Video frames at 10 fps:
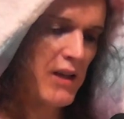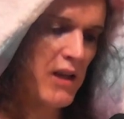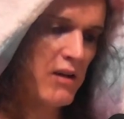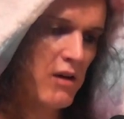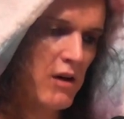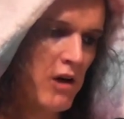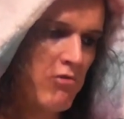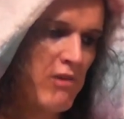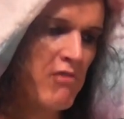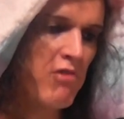then I
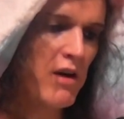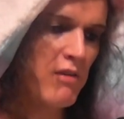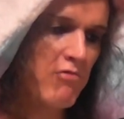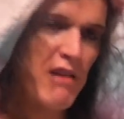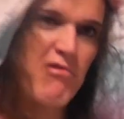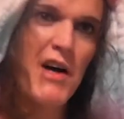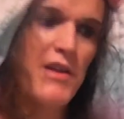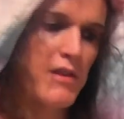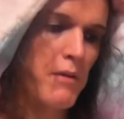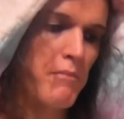
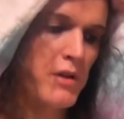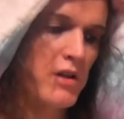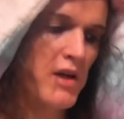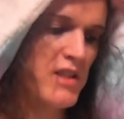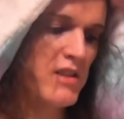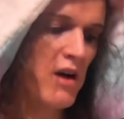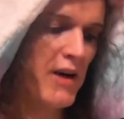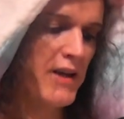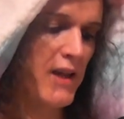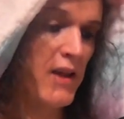rewrite them nice and
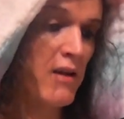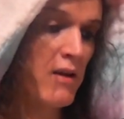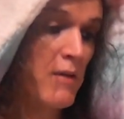tidy.